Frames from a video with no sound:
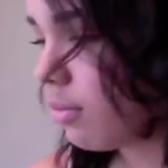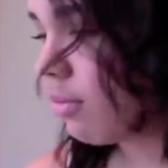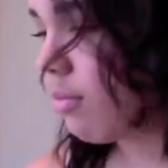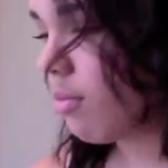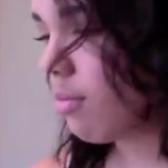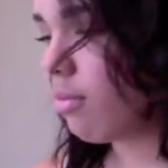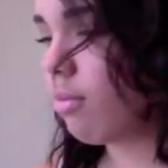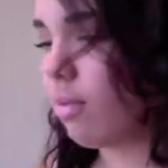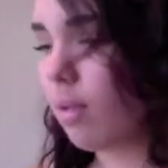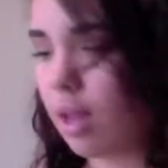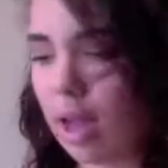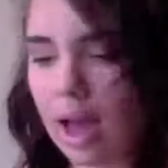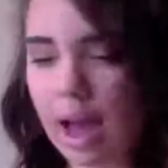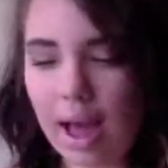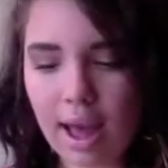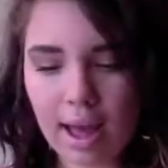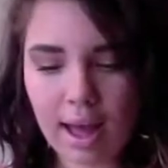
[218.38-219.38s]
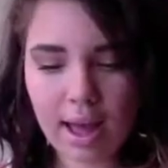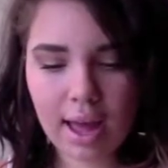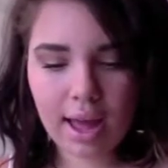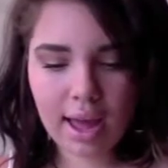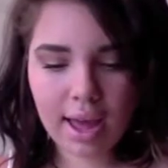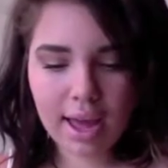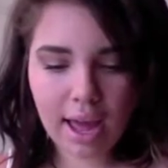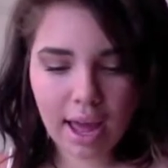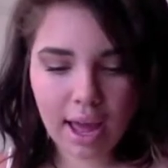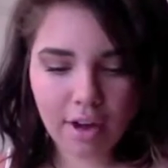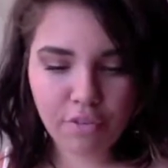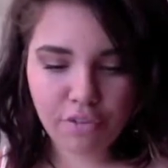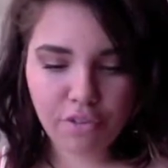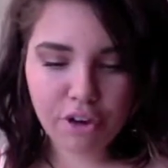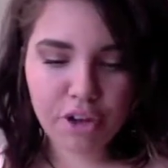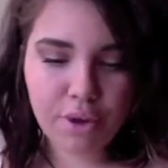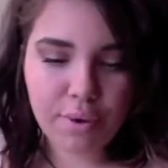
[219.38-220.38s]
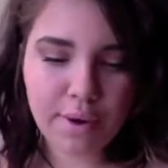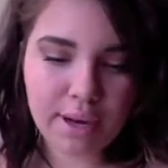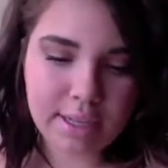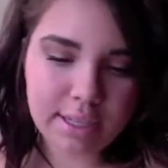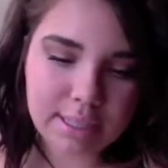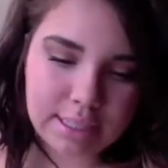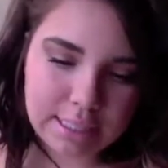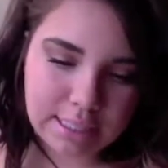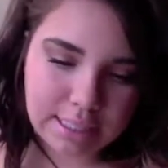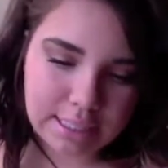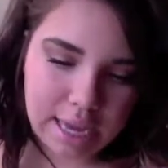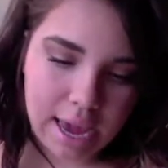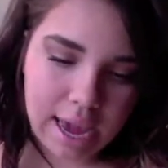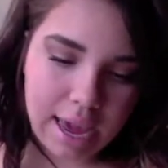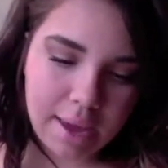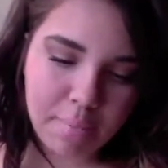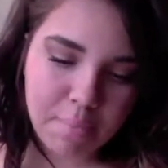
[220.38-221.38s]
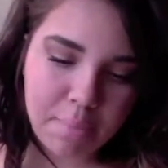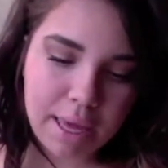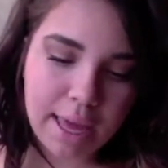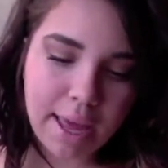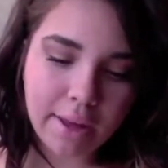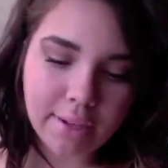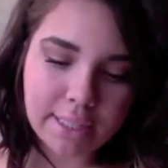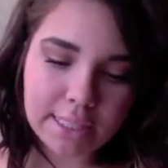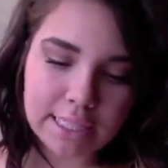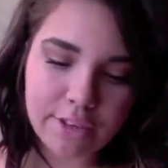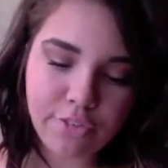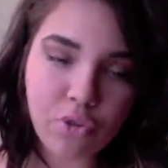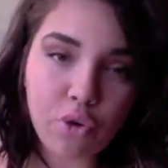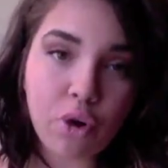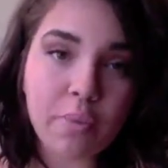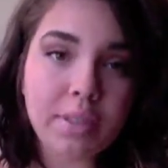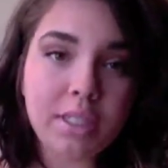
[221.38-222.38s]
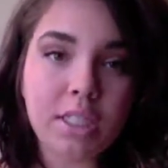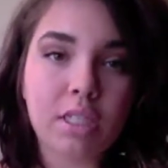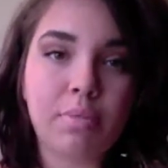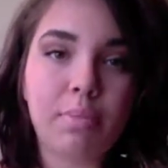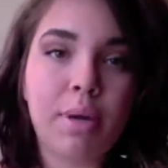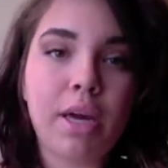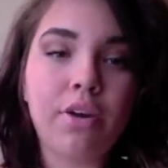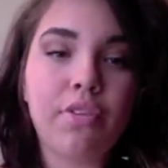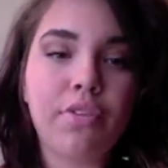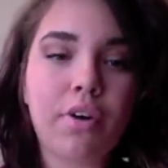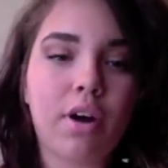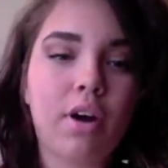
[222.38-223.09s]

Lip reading: I got for you guys today BLC4, which is the Pink Frost.